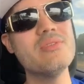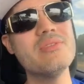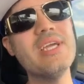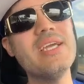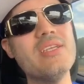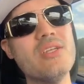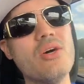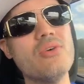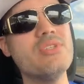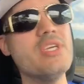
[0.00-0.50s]

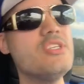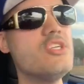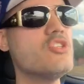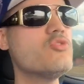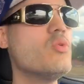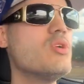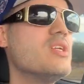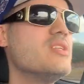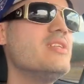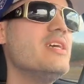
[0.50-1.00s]
They just
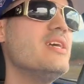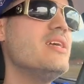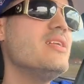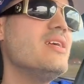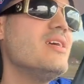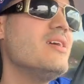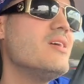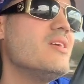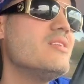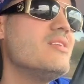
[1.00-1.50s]
want to,
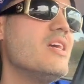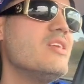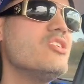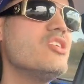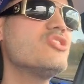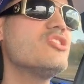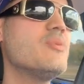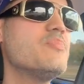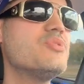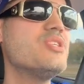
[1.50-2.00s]
they're
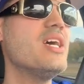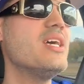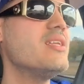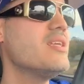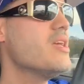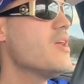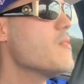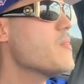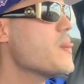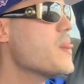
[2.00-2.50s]
just upset,
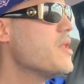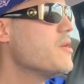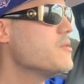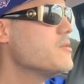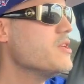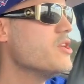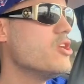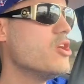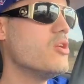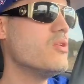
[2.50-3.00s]

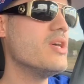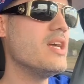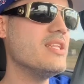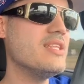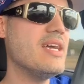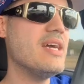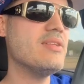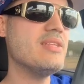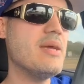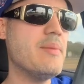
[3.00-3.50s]
you know,
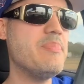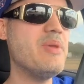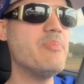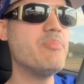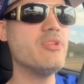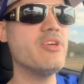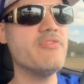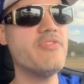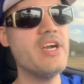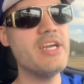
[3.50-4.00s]
that
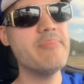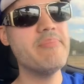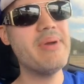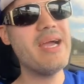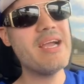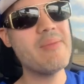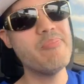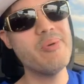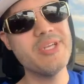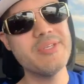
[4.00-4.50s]
people are fighting
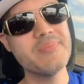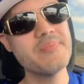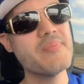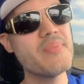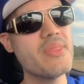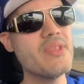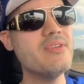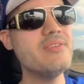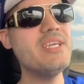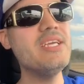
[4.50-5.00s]
back. But
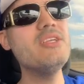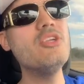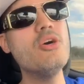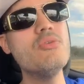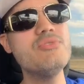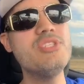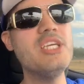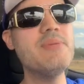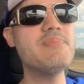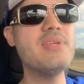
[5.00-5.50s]
they know
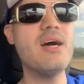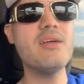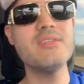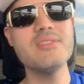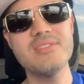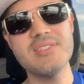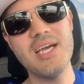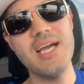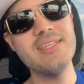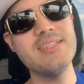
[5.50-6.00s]
deep down
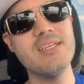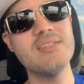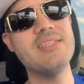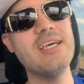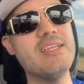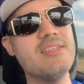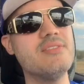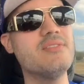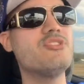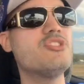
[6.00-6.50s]
inside
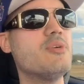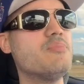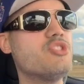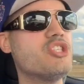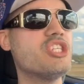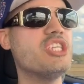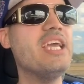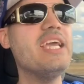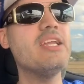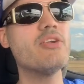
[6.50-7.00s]
that some
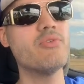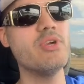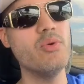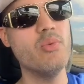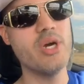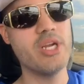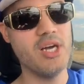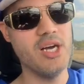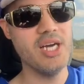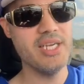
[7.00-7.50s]
chicanery
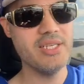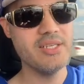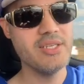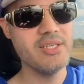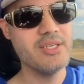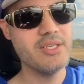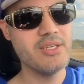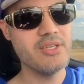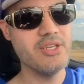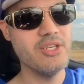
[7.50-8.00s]
went on.